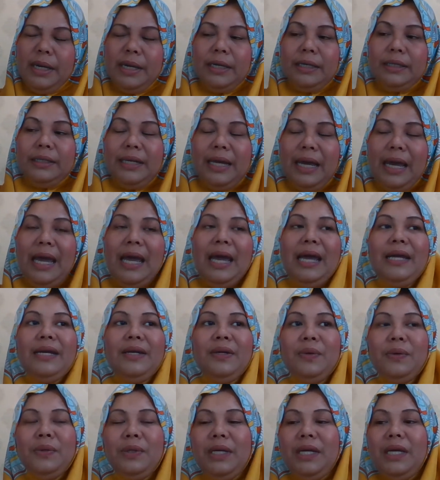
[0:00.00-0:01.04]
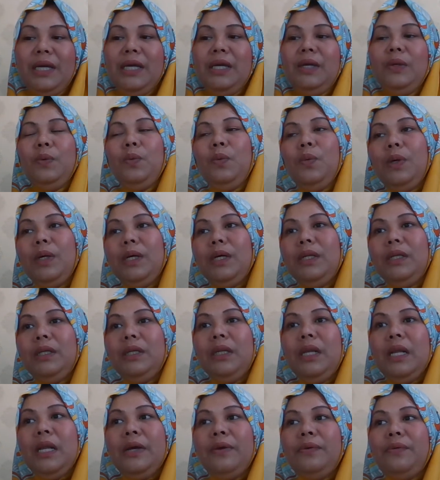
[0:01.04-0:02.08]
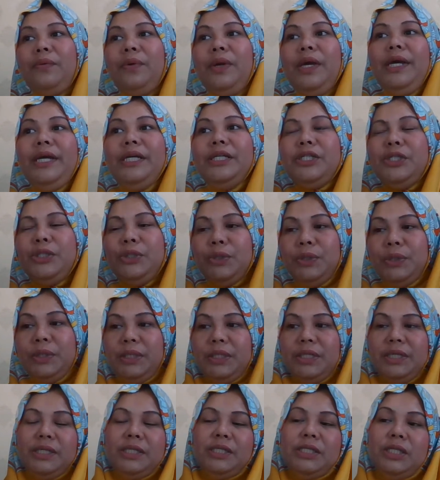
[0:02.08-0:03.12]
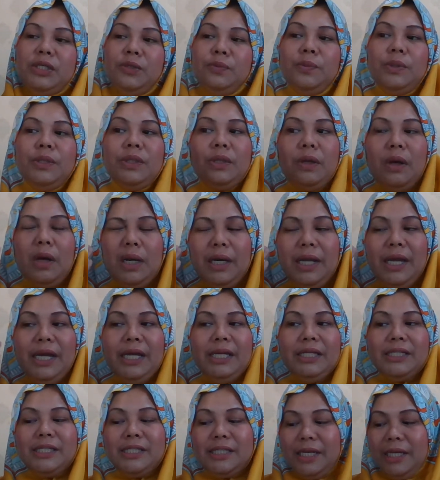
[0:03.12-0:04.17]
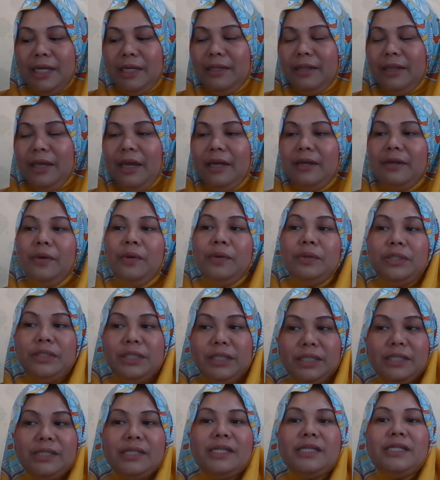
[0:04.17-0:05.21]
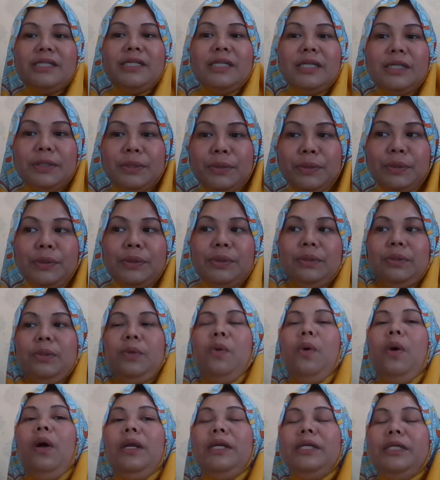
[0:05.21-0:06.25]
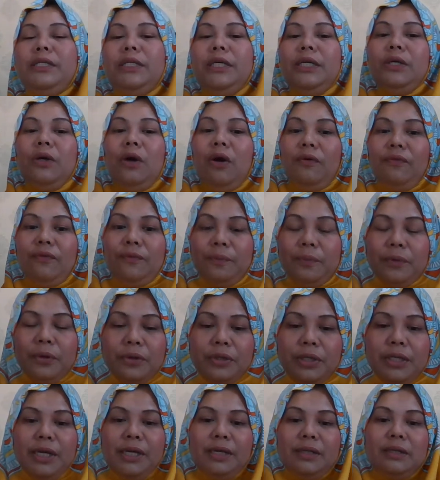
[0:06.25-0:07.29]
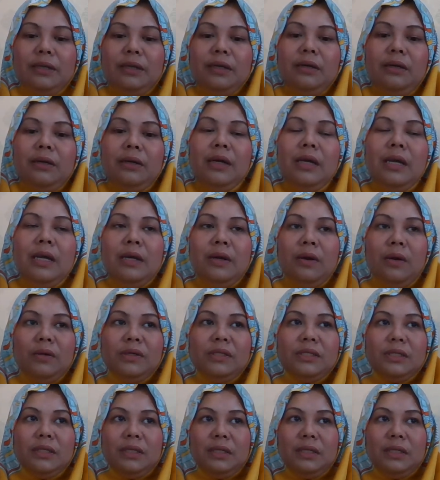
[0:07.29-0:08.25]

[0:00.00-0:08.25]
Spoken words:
Then only it will reach to the consumer knowledge, saying that, oh, this is a good quality of product or